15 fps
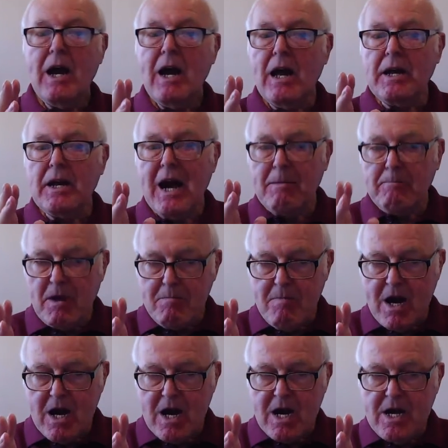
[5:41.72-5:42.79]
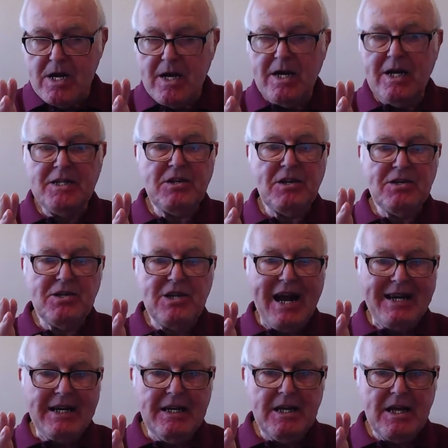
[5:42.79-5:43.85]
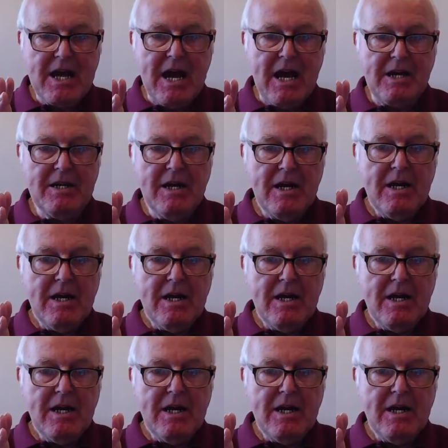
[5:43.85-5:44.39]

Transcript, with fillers: And happy mind is exactly that.